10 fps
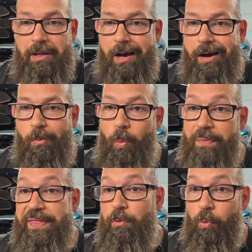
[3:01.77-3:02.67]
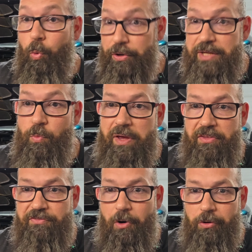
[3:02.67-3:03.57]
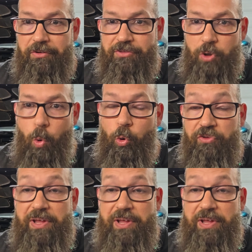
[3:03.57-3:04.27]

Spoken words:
what they were working with as far as the cores.